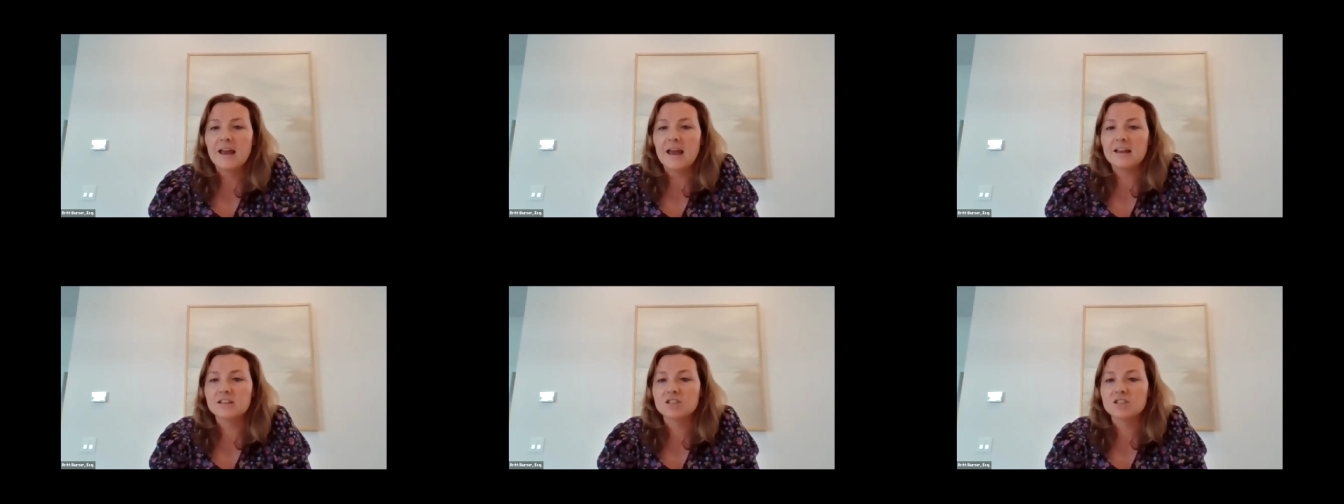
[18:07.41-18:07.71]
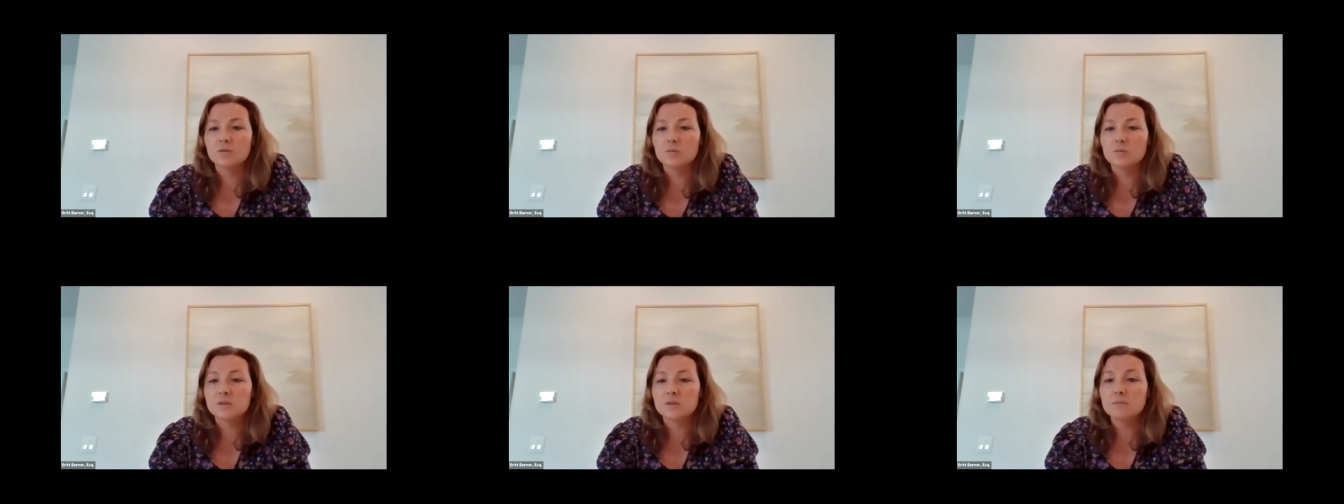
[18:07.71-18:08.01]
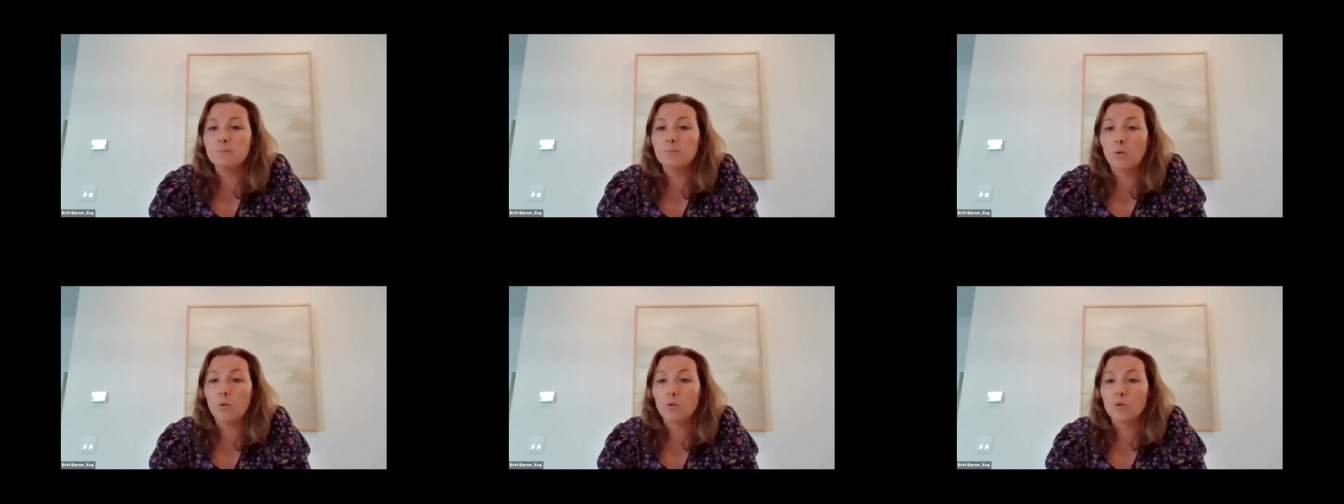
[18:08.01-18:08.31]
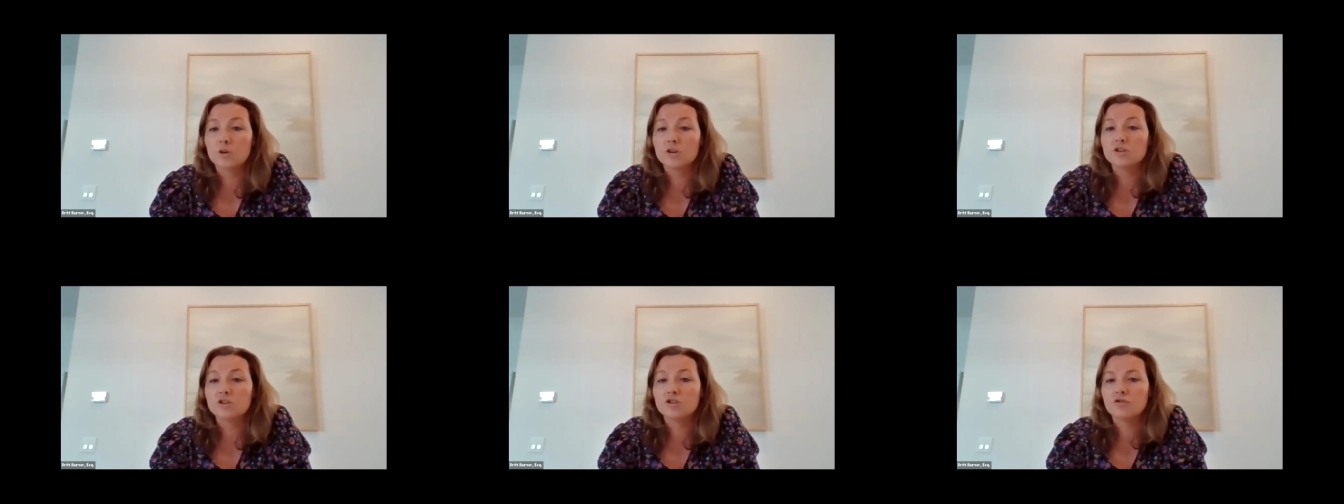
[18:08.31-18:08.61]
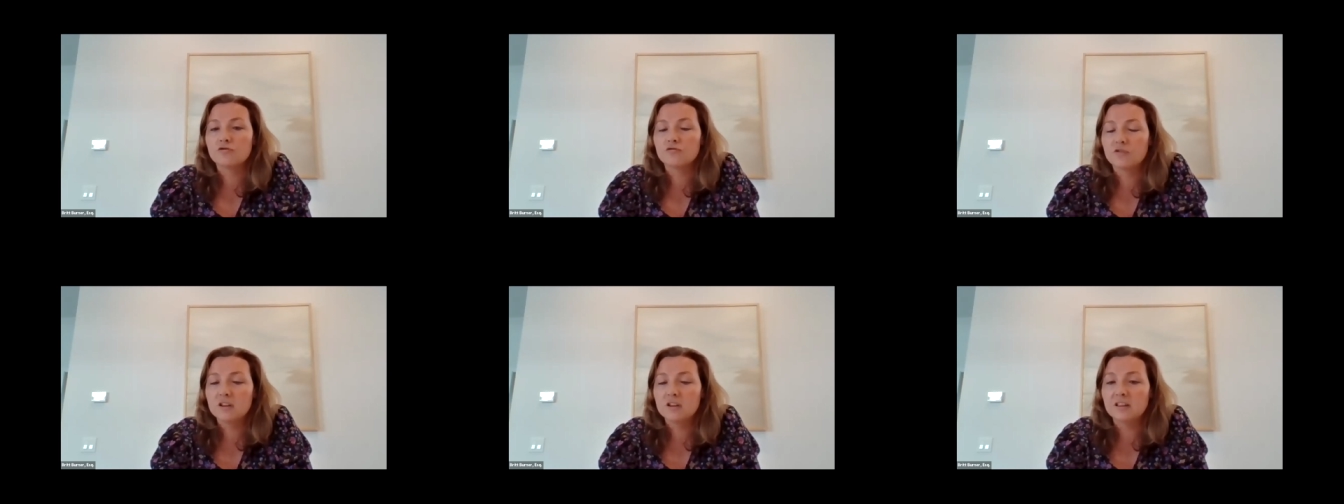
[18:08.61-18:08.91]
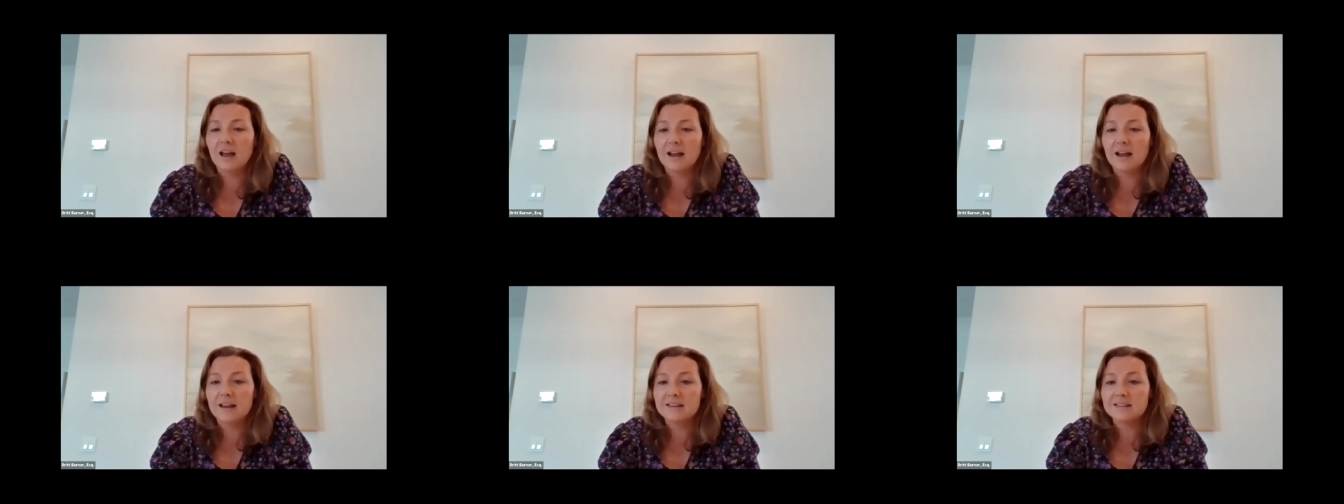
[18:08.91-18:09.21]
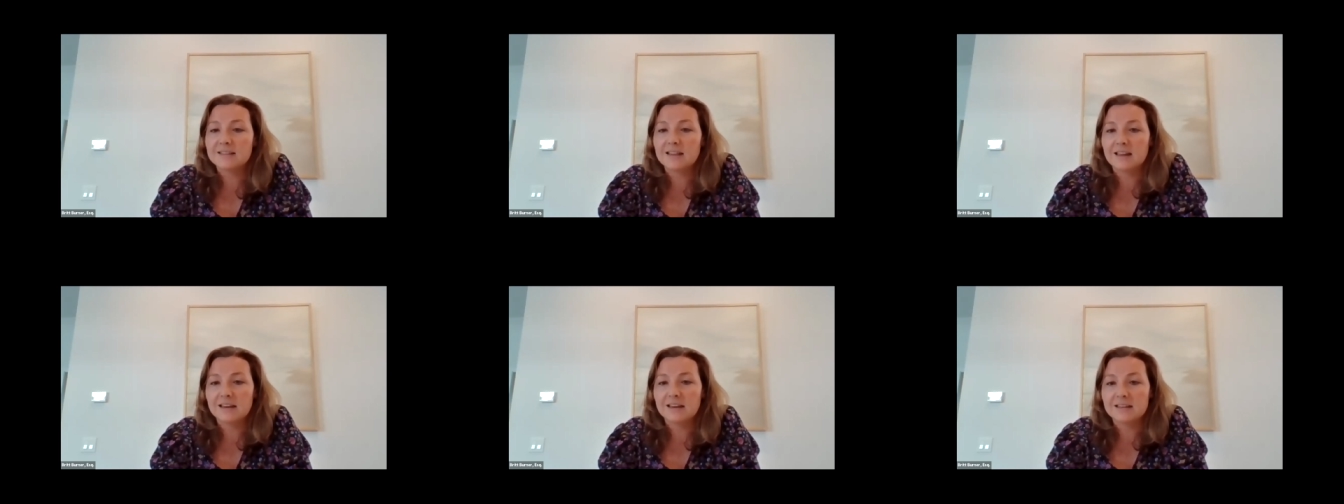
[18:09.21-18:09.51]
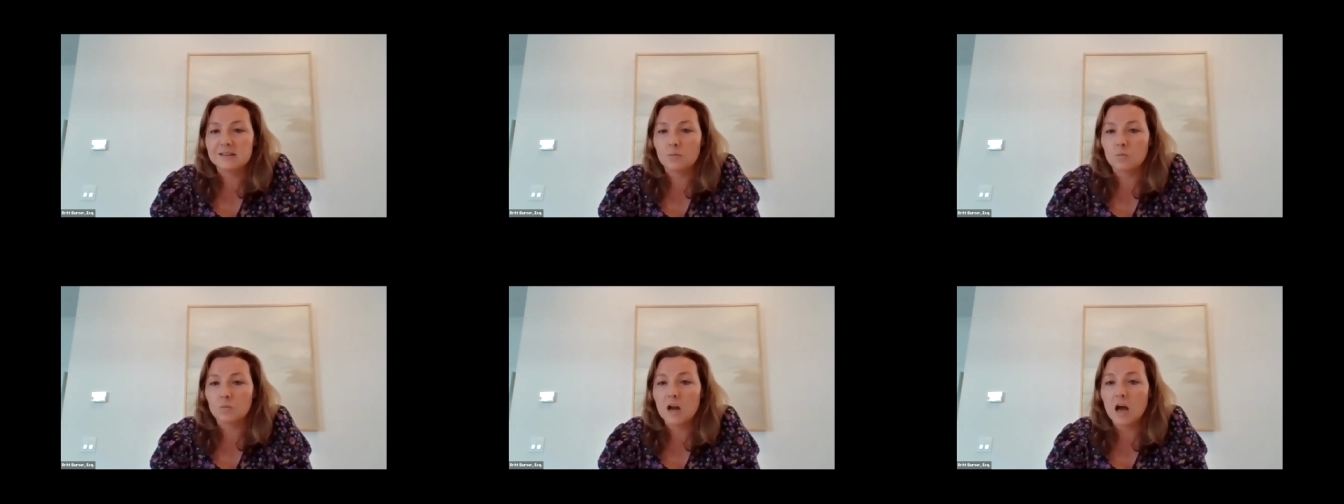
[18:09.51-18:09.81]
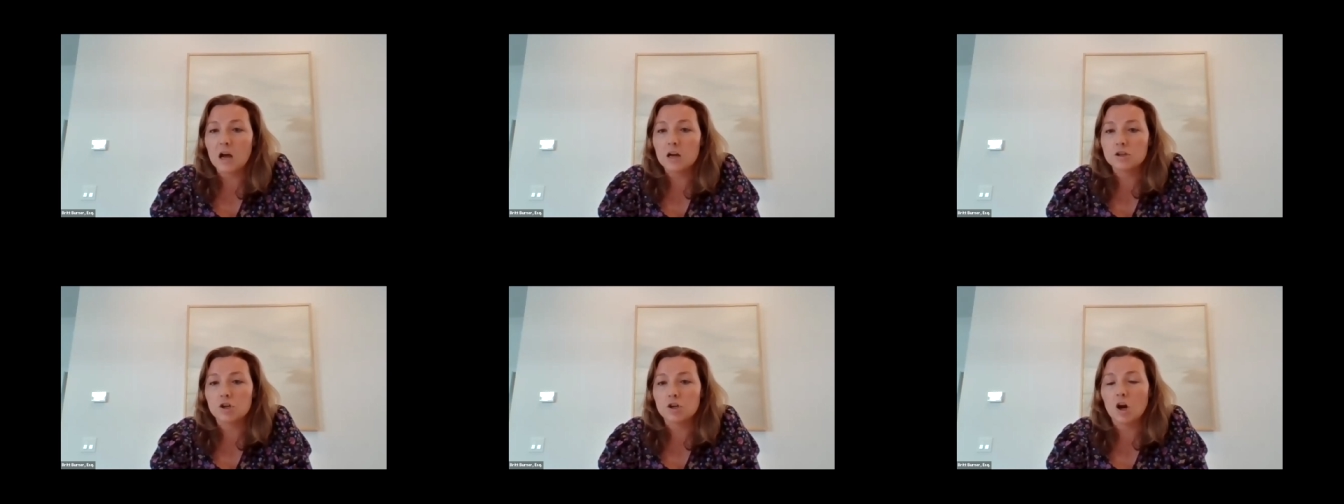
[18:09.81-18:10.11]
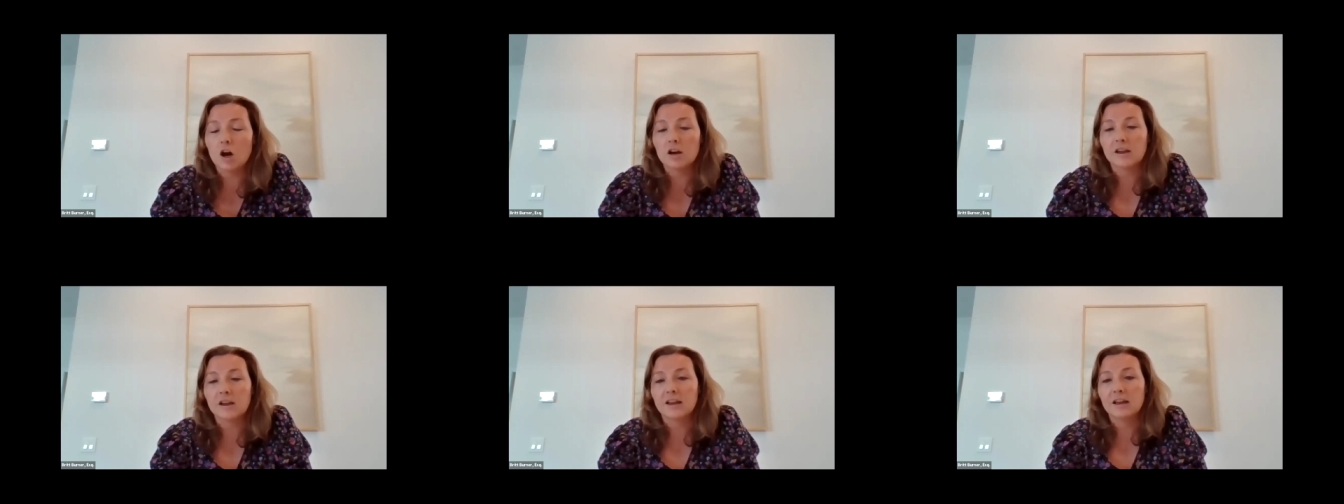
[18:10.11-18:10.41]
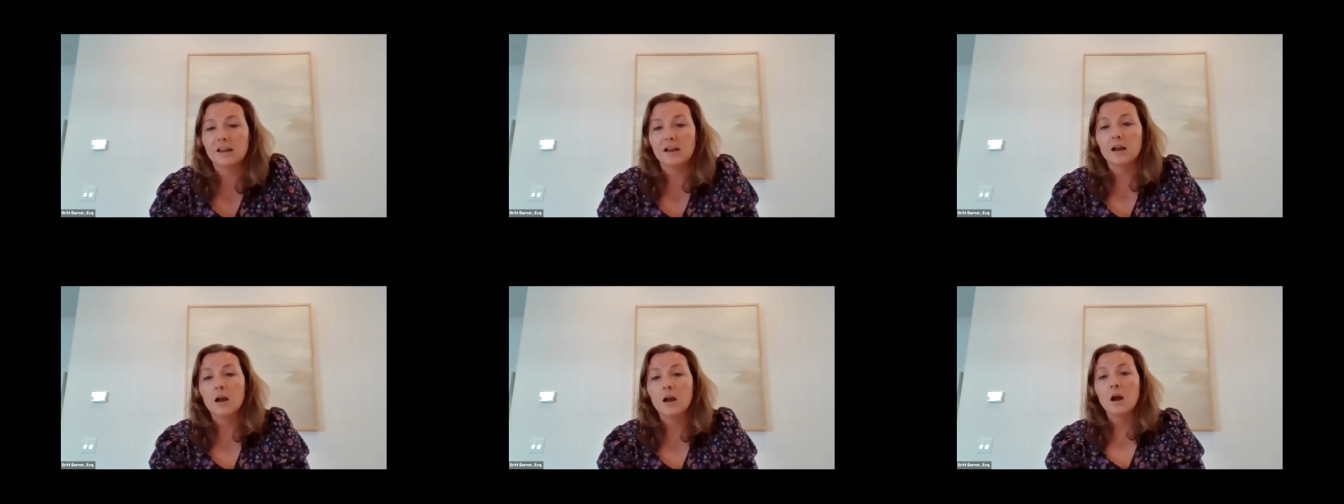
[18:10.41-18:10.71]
And so it's important to realize that it, we're not talking